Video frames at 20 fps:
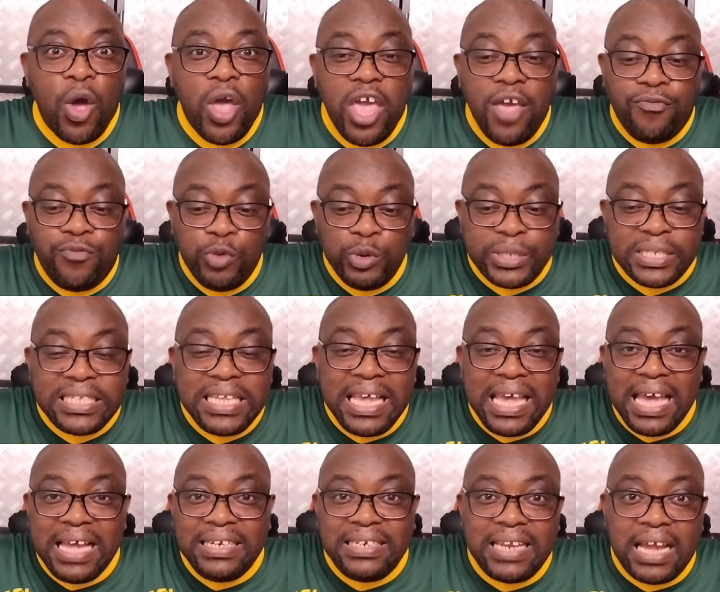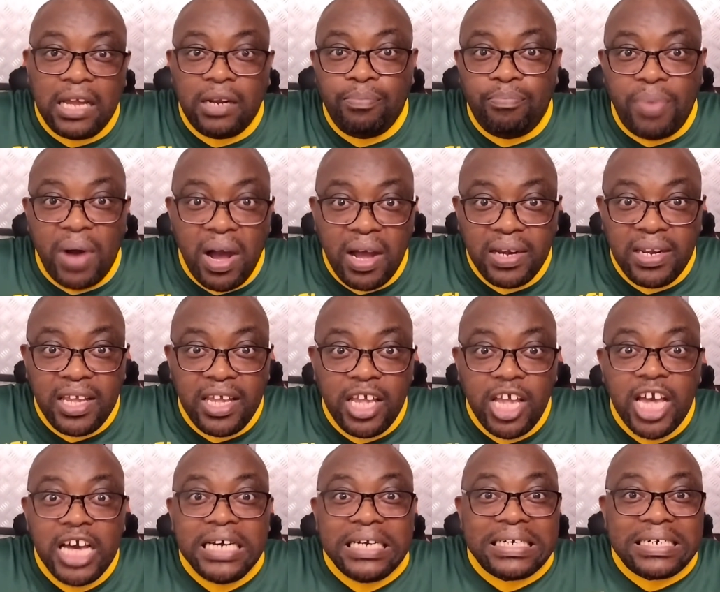If you see a dead
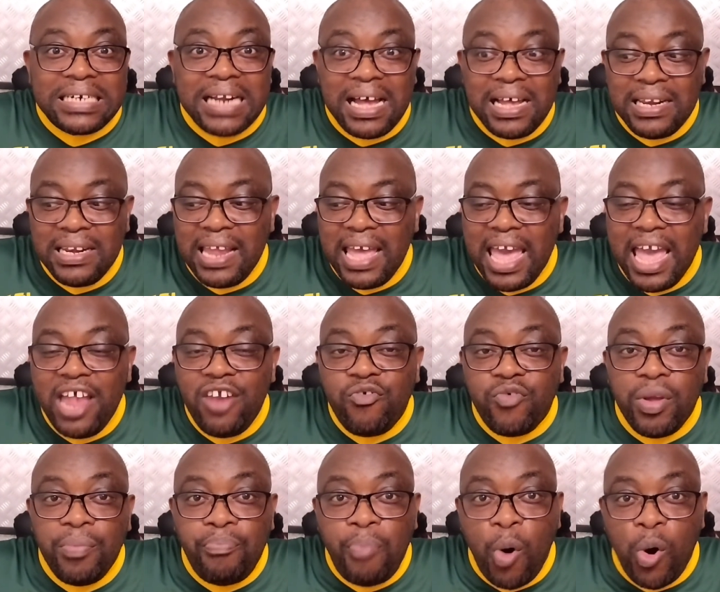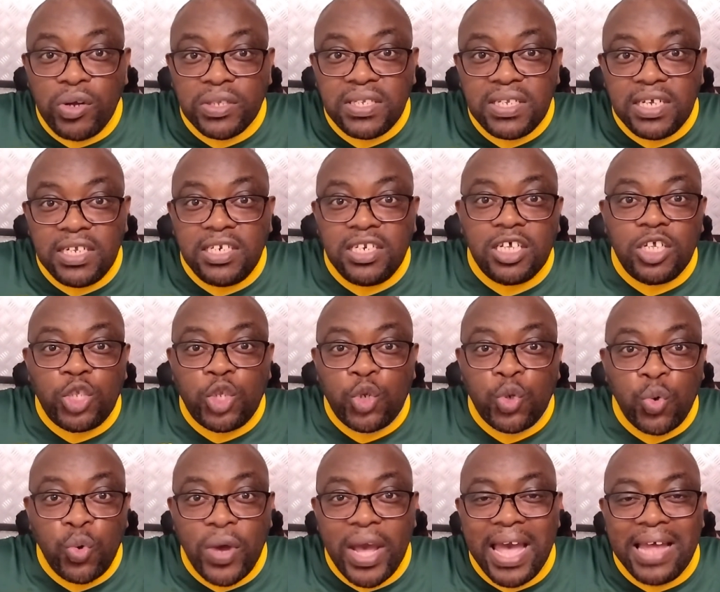body, run and report it
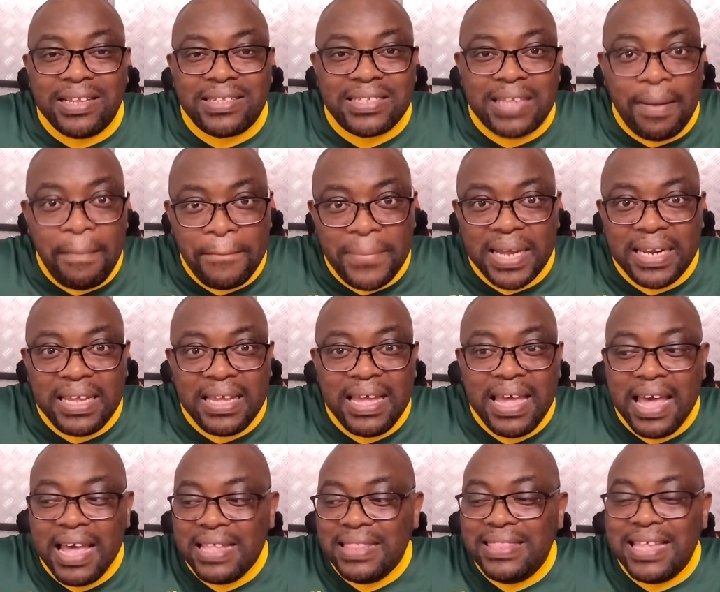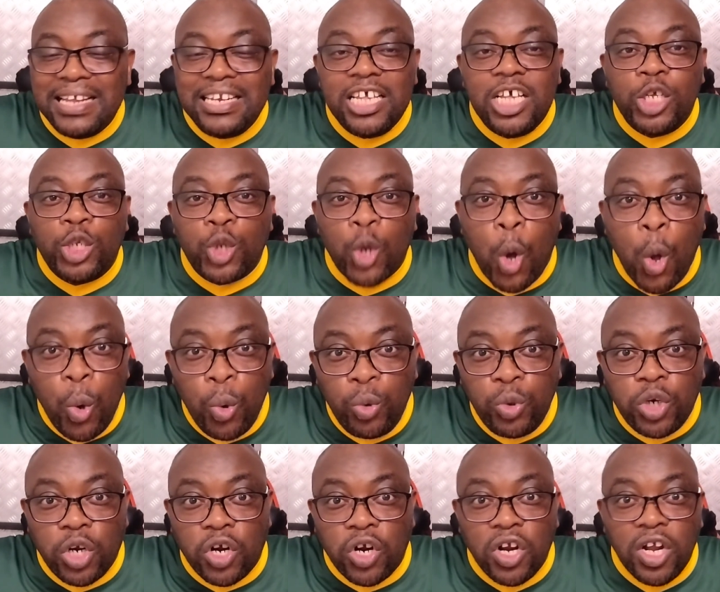to somebody that is
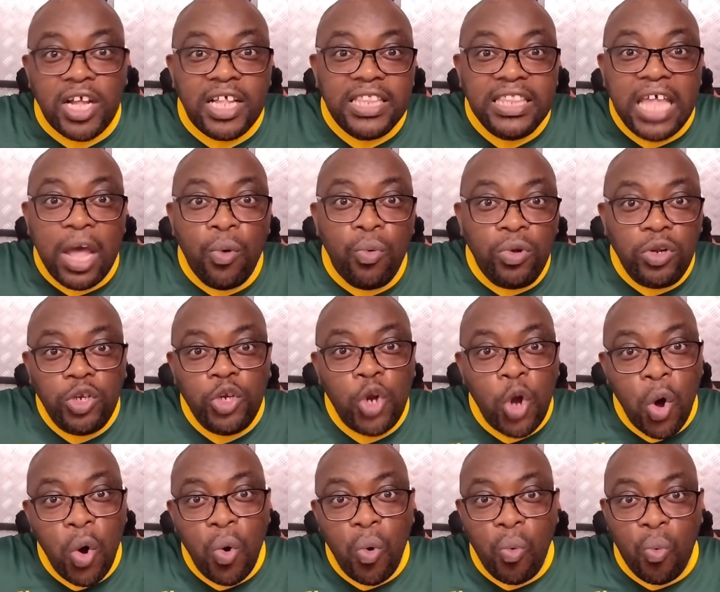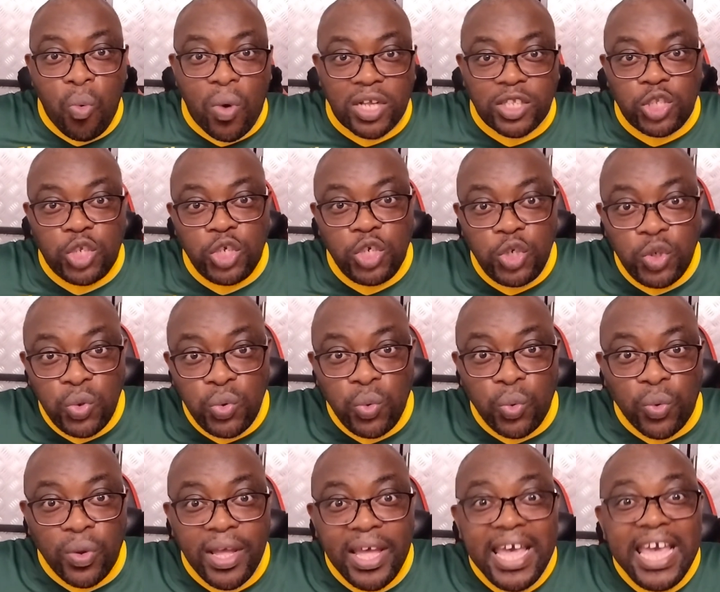older. They will know what to
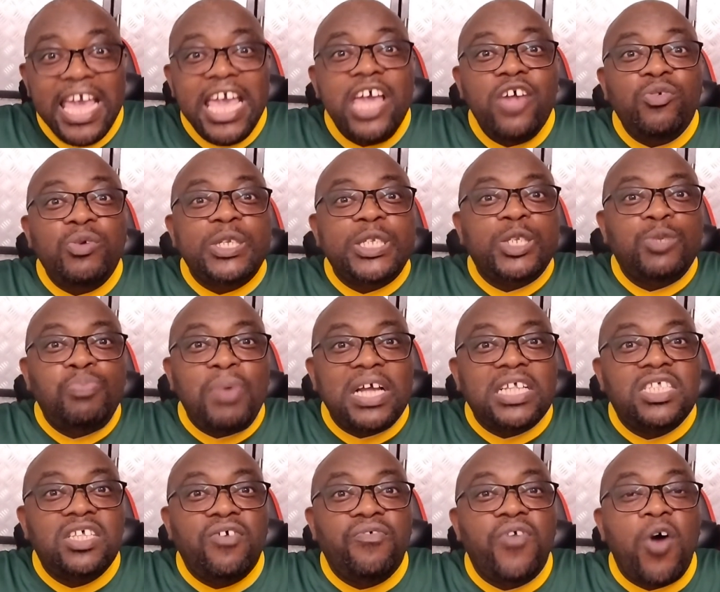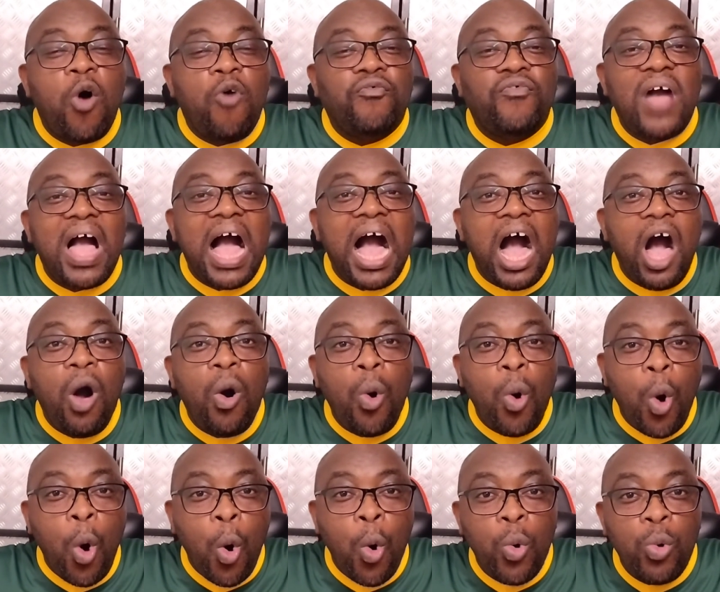do, irrespective of
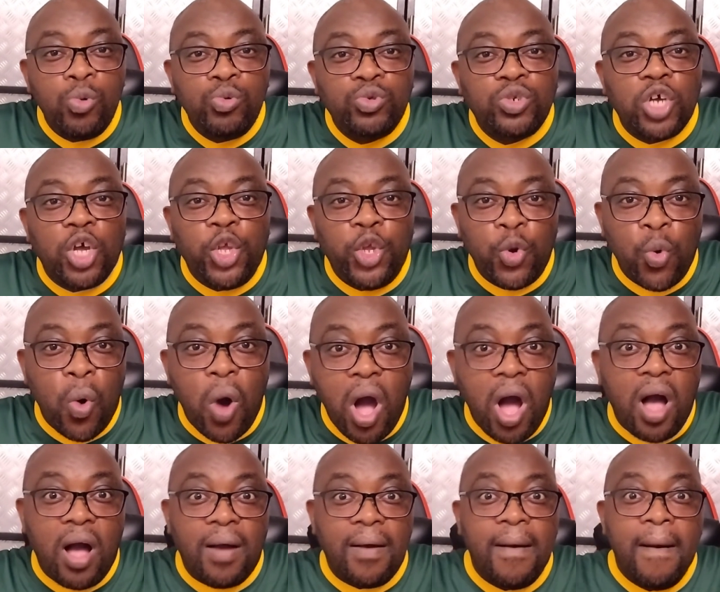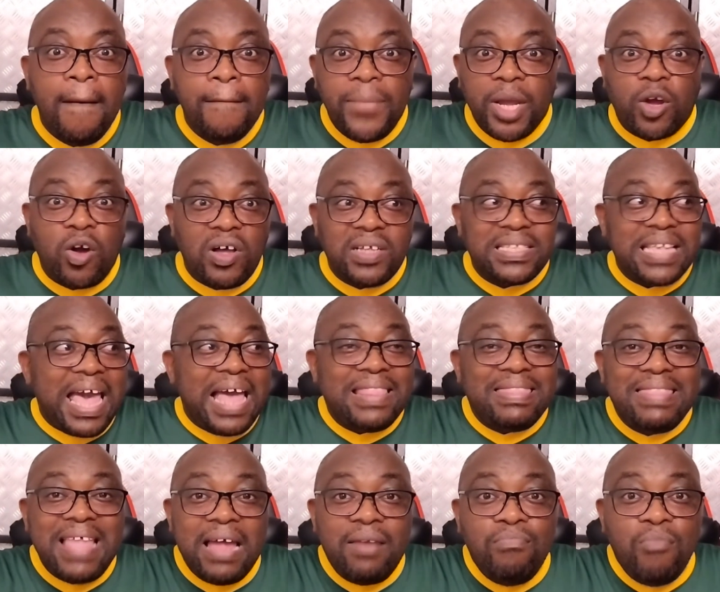how old you are. Because
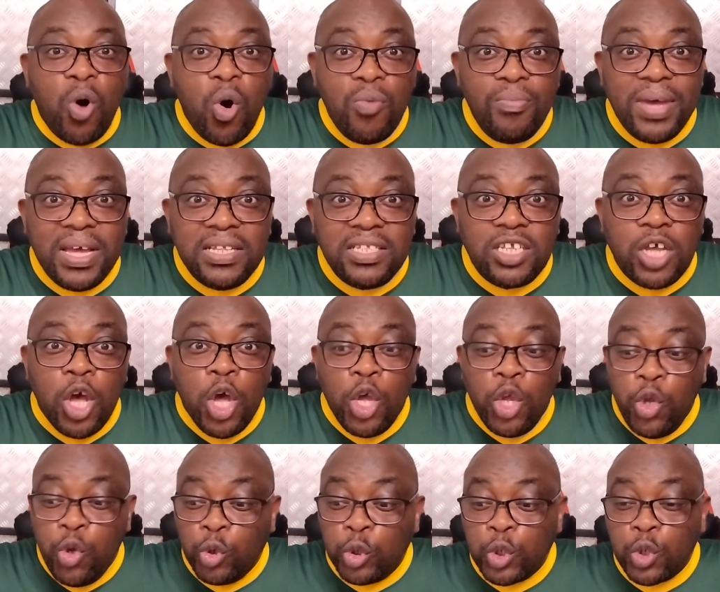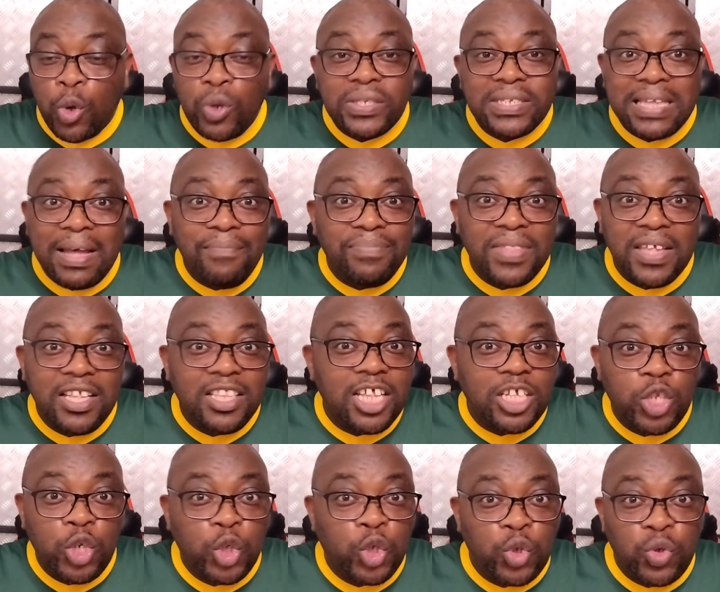at that moment, you saw something
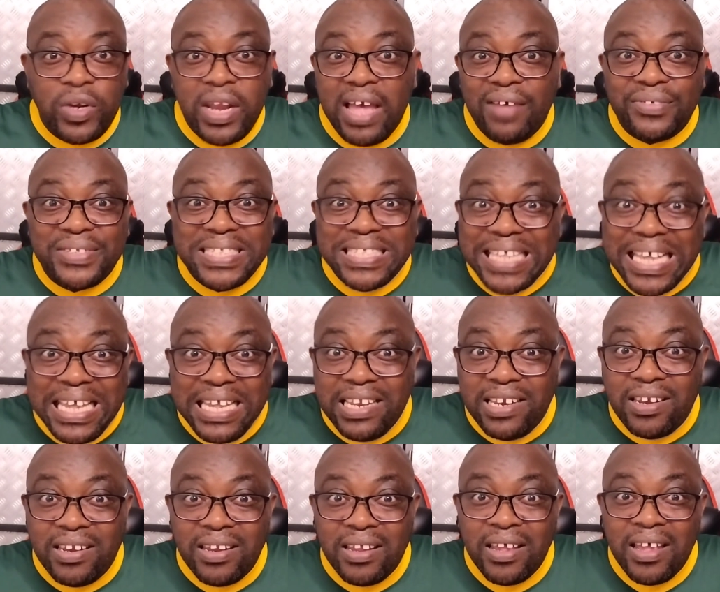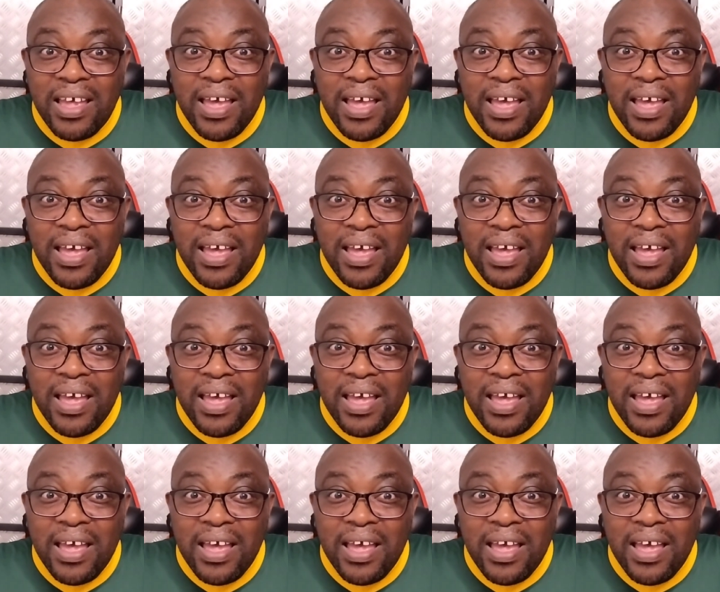that you shouldn't have seen.